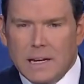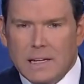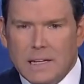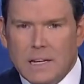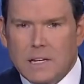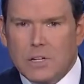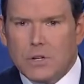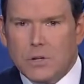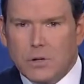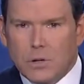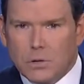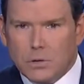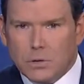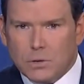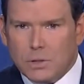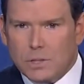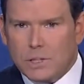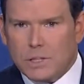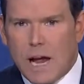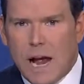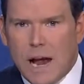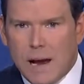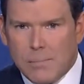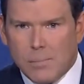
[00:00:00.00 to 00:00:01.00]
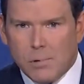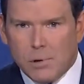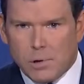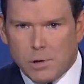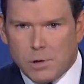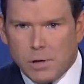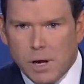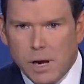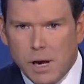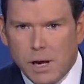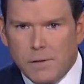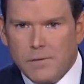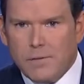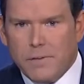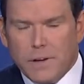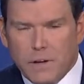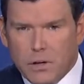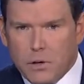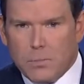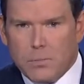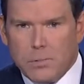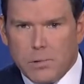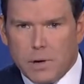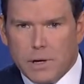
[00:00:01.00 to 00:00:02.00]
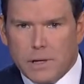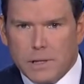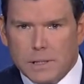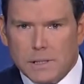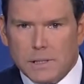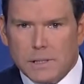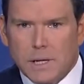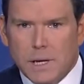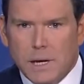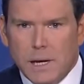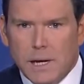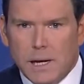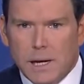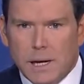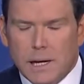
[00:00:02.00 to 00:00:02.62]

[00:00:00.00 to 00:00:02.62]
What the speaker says: digital cyber fingerprints